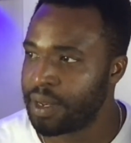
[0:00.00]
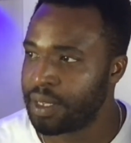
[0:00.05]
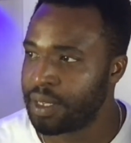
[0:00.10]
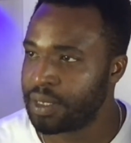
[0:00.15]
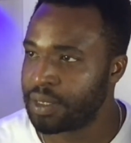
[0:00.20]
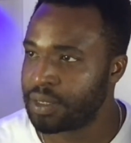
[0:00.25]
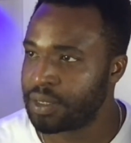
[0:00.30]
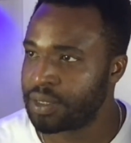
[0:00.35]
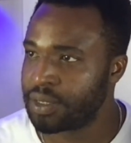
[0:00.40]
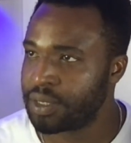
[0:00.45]

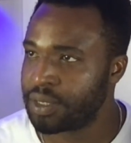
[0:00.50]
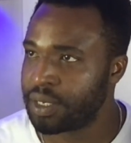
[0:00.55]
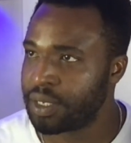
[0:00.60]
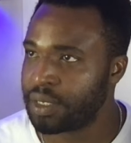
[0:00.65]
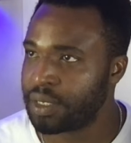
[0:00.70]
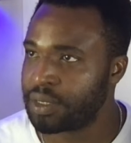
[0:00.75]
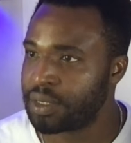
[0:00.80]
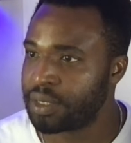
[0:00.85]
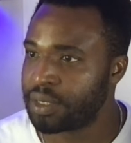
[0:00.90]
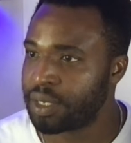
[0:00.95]
Let's see.
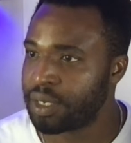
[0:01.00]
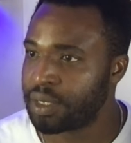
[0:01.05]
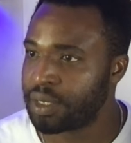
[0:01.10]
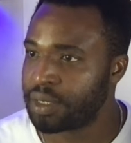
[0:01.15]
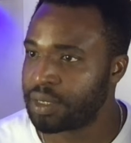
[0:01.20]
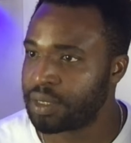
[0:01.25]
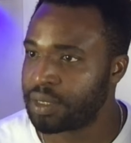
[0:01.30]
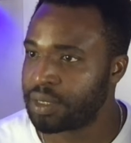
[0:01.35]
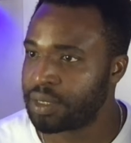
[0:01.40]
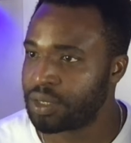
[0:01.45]

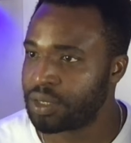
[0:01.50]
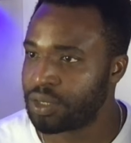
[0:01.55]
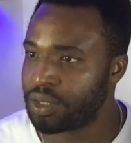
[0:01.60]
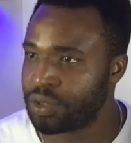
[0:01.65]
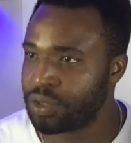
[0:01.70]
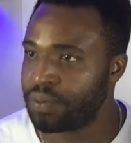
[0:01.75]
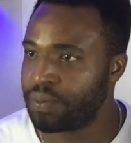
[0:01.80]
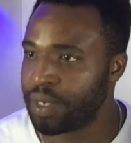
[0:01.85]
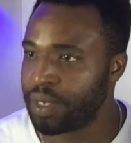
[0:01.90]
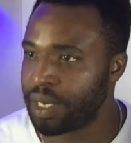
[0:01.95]
It
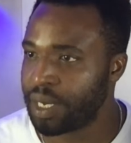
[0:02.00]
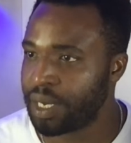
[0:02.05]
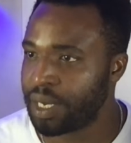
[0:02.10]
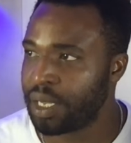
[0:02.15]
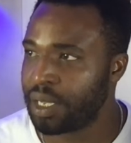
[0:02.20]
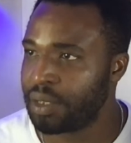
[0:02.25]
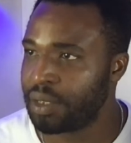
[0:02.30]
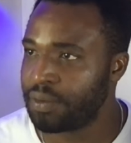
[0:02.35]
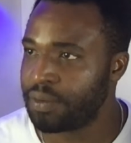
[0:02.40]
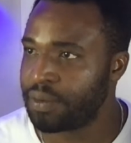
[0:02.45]
should be
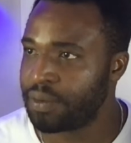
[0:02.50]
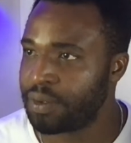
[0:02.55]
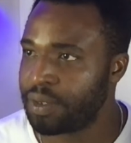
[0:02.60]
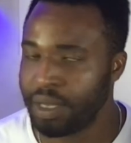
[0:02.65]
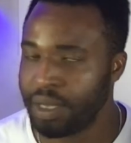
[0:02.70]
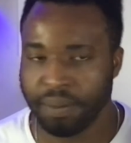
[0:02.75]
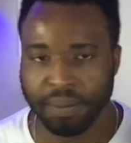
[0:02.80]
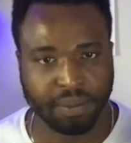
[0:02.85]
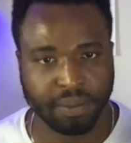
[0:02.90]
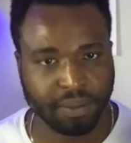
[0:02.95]
live.
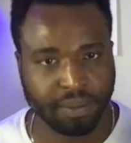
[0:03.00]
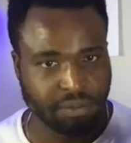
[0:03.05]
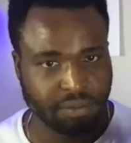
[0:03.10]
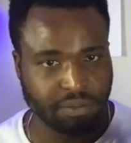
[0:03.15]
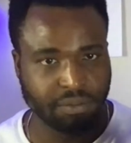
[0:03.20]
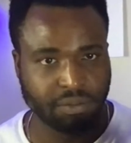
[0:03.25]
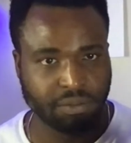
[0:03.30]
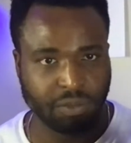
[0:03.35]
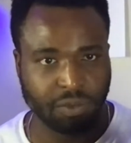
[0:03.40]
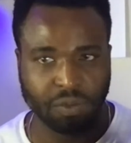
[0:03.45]
Yep,
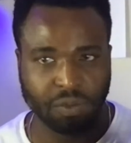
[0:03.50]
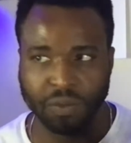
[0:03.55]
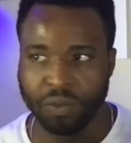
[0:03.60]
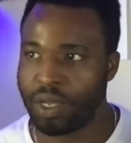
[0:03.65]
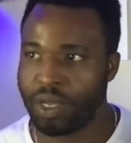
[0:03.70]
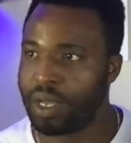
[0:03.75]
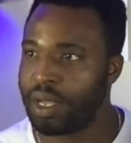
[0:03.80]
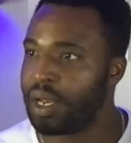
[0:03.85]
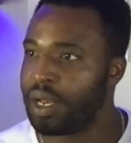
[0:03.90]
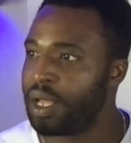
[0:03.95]

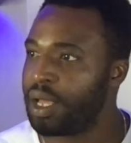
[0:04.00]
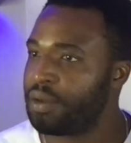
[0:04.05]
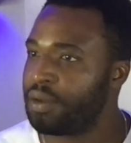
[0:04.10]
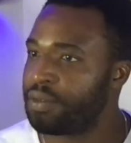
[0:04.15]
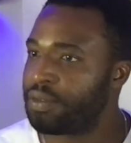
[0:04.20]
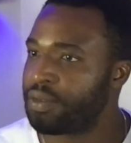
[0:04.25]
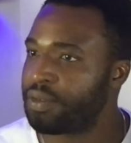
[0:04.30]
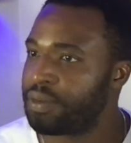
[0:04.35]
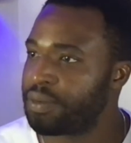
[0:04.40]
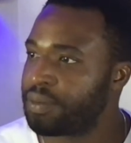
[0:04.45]
we are live.